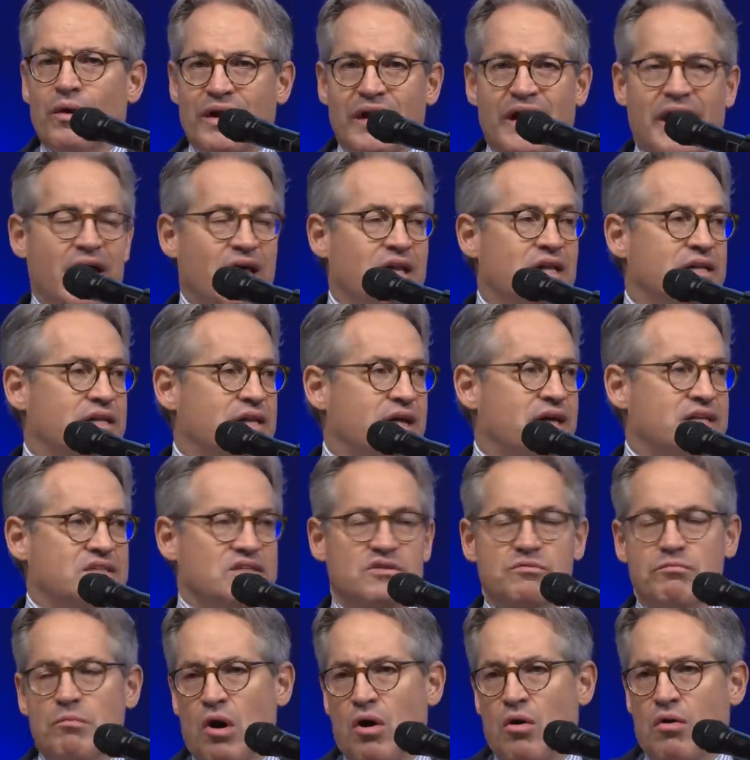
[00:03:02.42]
inhaling
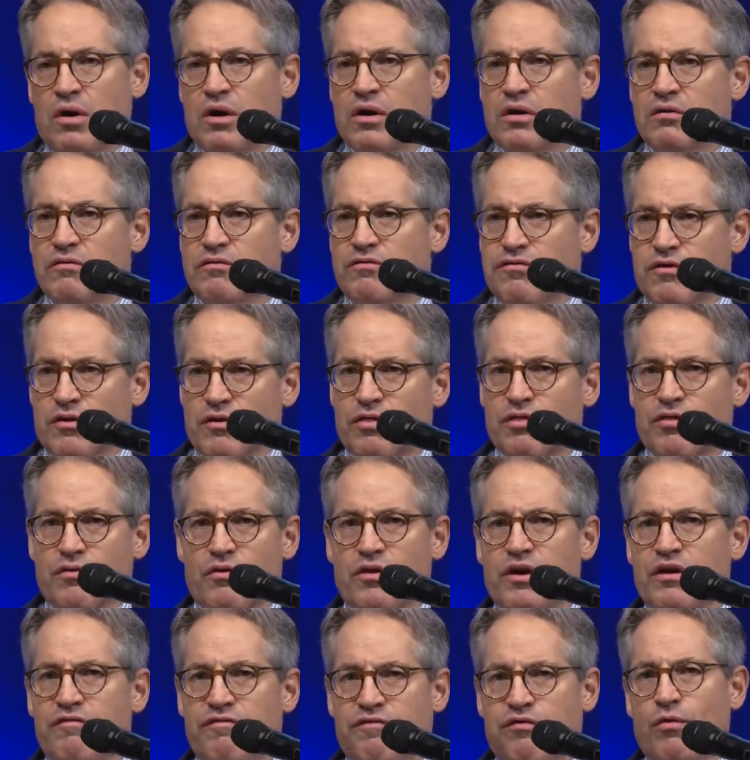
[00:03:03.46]
that smoke for
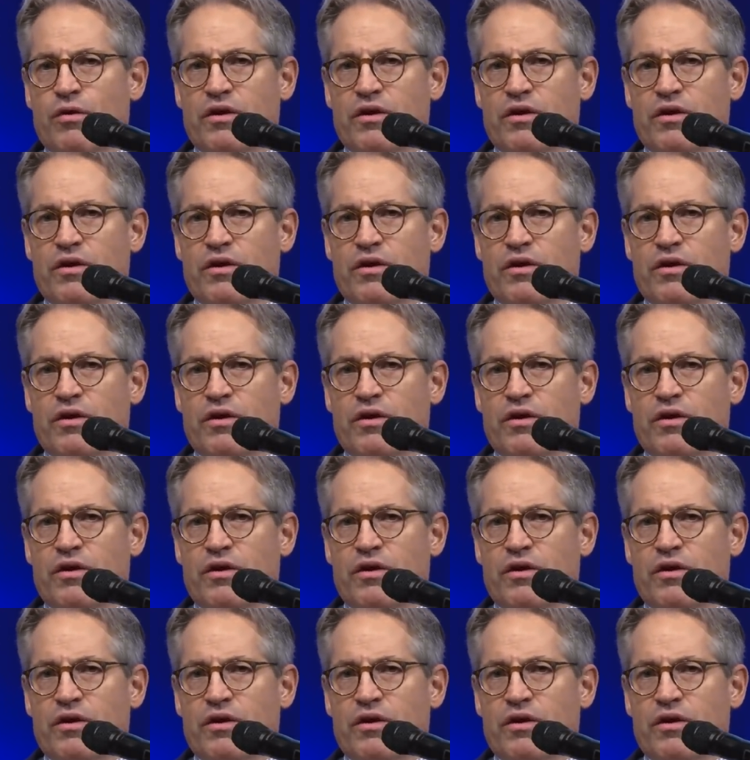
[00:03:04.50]
30,